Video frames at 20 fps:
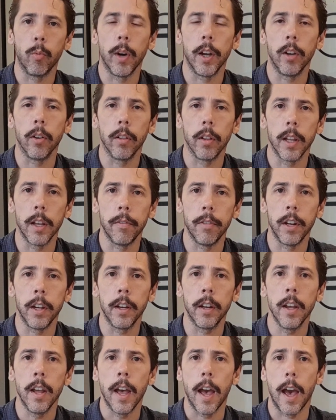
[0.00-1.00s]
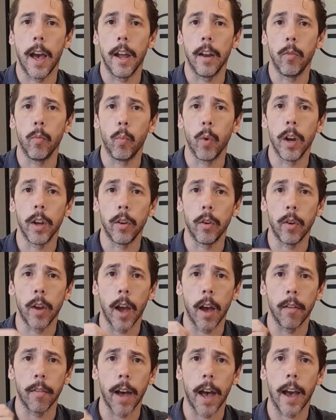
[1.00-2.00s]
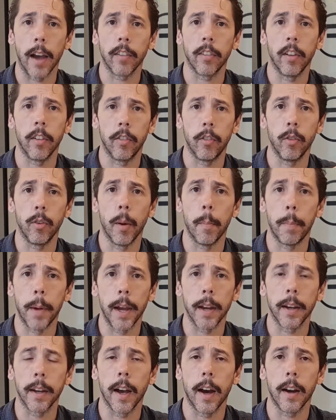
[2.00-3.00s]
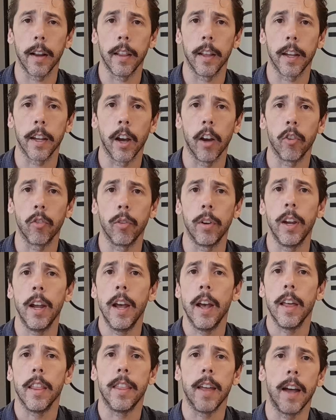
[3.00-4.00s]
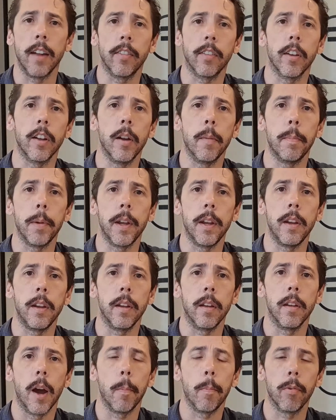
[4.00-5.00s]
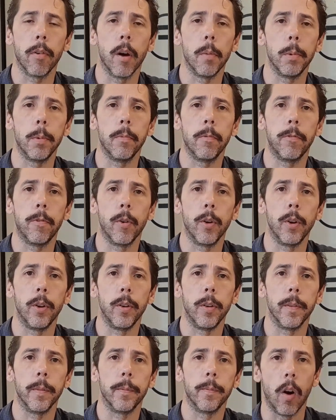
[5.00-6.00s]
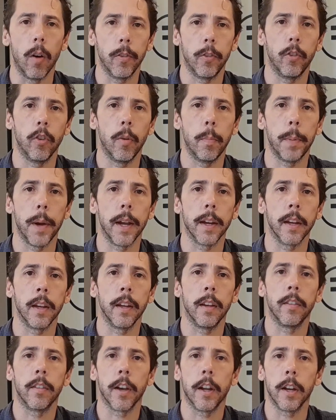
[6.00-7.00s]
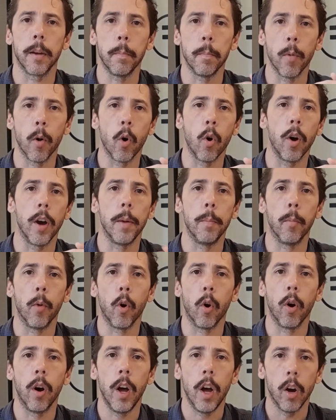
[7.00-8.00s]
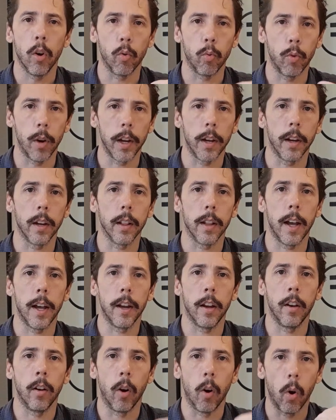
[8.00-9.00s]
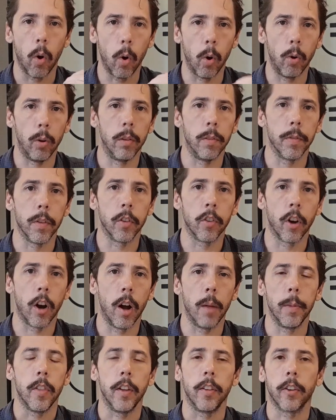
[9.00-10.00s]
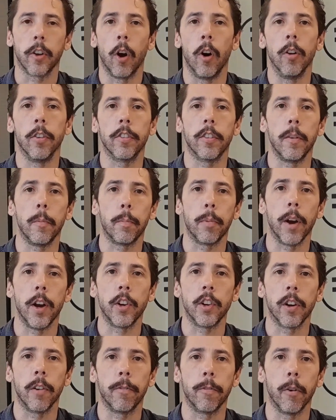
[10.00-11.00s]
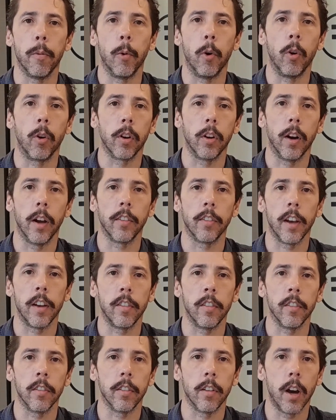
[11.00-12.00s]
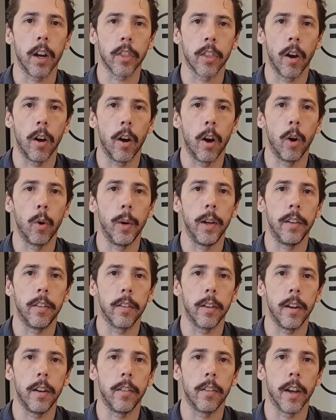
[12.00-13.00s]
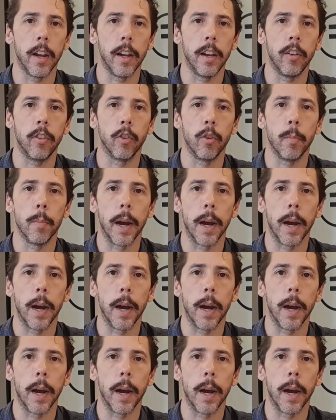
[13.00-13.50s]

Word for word: where you're living and where you have access to a bank card in that country, that's going to be a problem for you. Offshore banking is getting more and more regulated all of the time. There's constant pressure from organizations like the OECD to